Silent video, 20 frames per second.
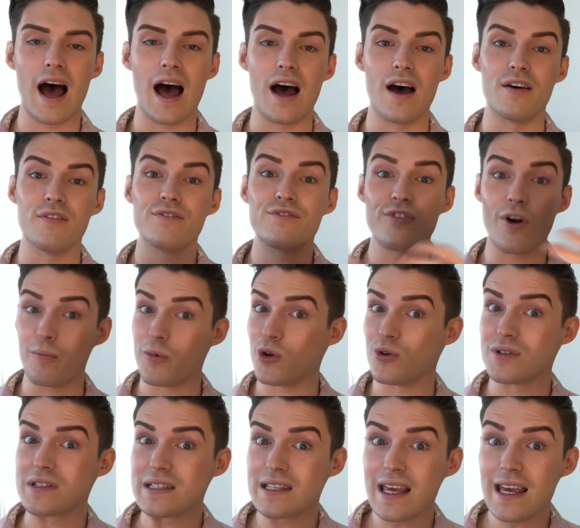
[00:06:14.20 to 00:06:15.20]
from your
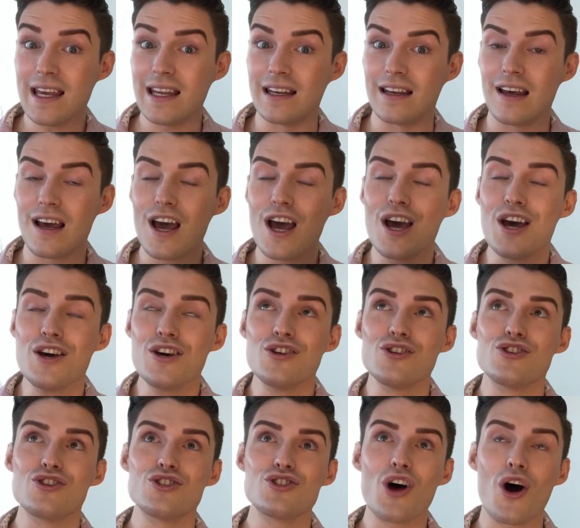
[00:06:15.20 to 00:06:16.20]
skin.
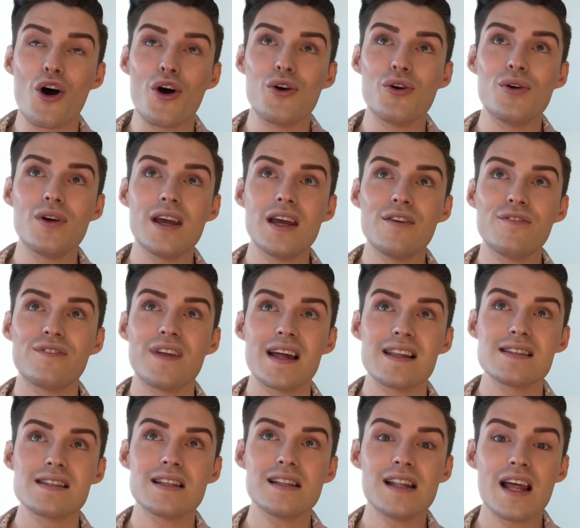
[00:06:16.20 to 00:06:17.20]
So if
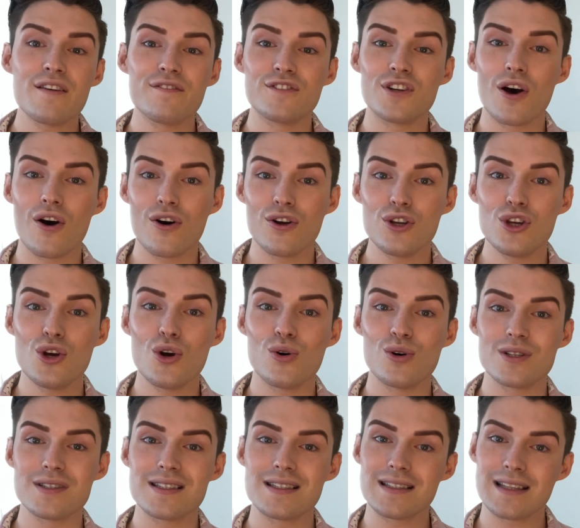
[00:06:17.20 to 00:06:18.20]
that's left on your
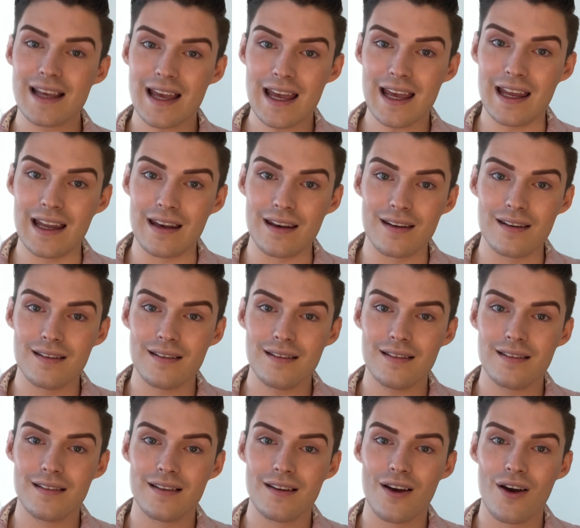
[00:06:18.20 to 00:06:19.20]
skin
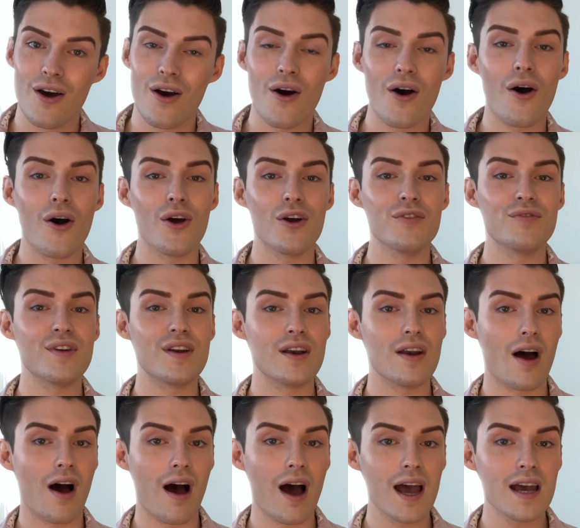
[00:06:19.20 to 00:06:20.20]

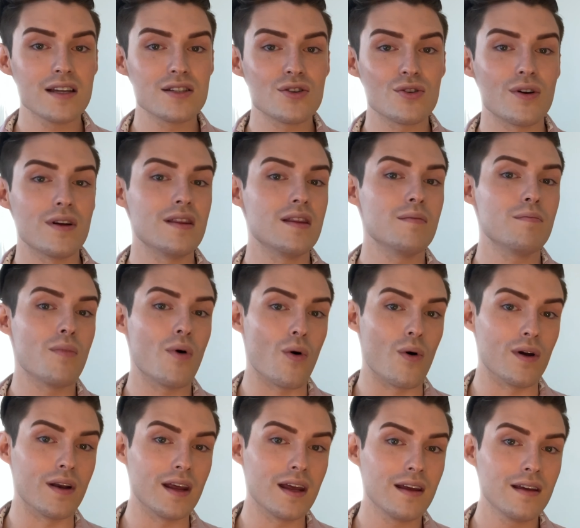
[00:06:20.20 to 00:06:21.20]
overnight or in the
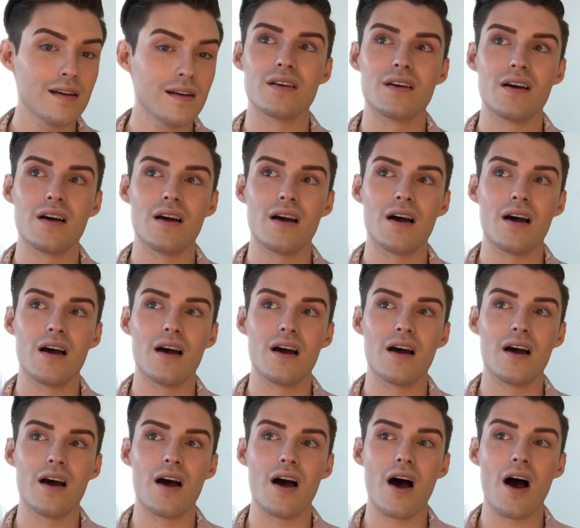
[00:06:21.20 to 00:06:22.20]
morning,
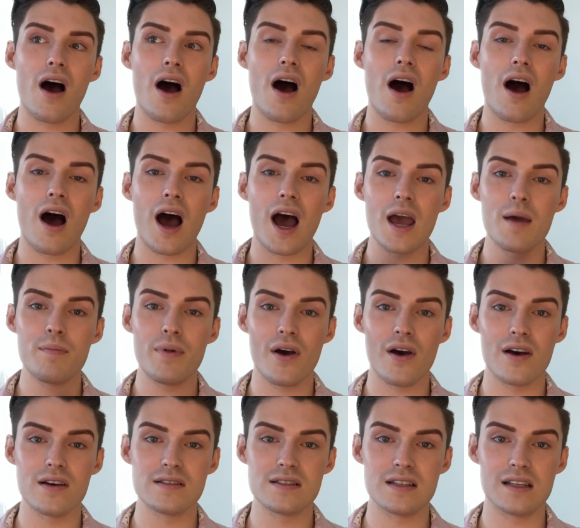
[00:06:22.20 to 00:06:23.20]
I
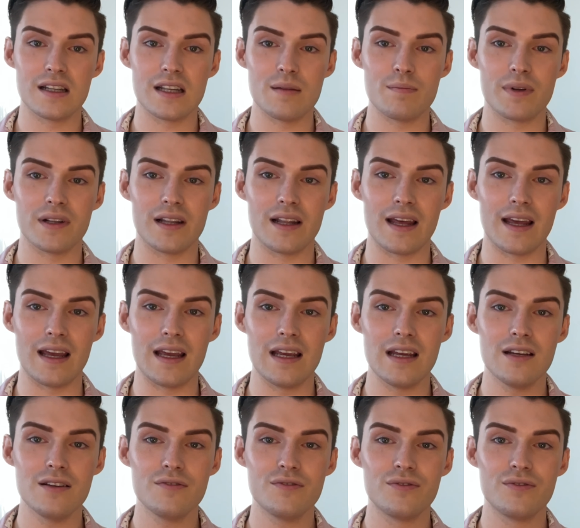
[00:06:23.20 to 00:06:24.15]
personally believe